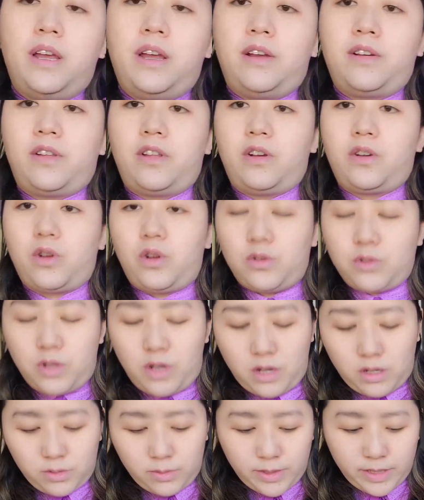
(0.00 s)
and it goes
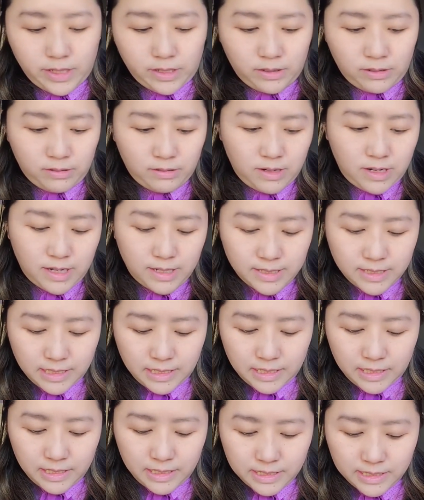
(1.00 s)
all the way across
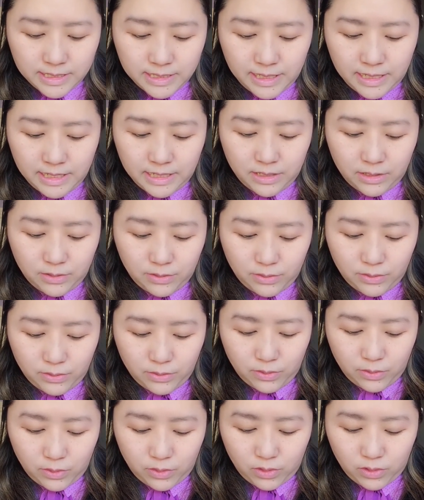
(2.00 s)
and let's see how
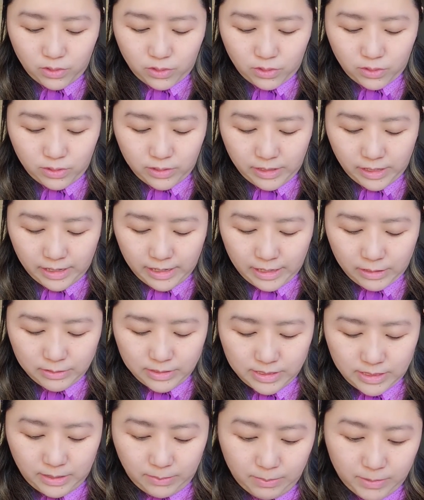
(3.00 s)
like how
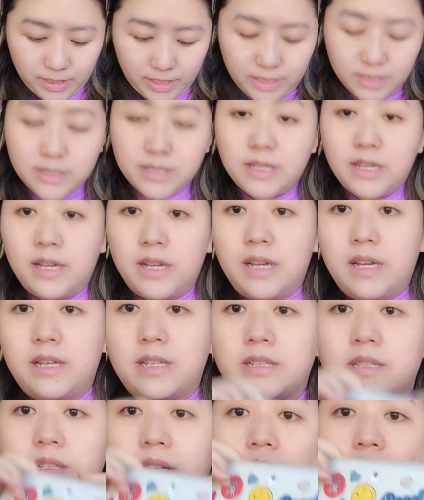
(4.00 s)
deep it is.
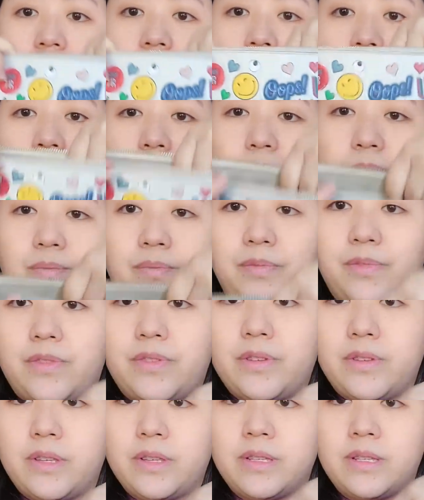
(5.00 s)
So if I
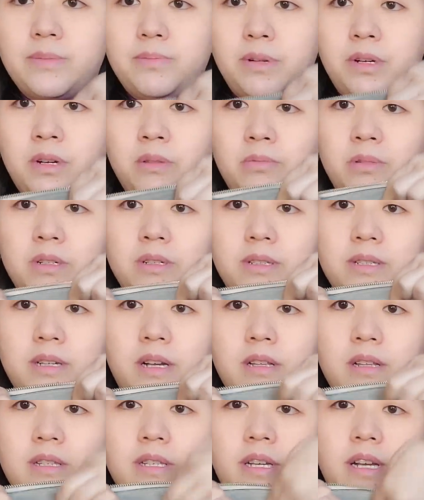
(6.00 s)
so the zipper compartment
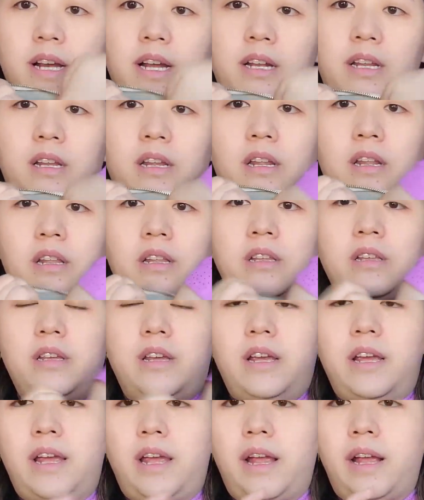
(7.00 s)
starts here and
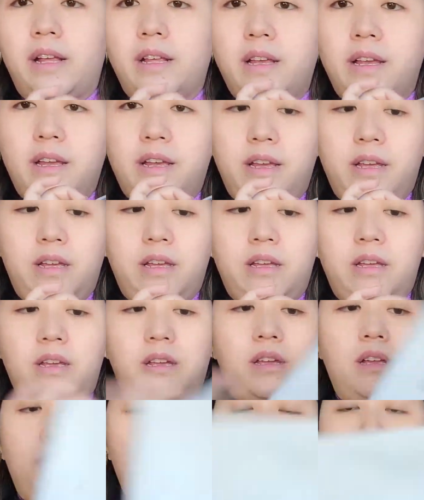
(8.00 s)
it,
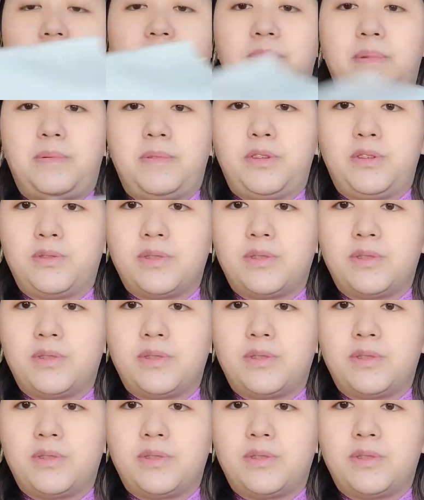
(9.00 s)
uh, maybe do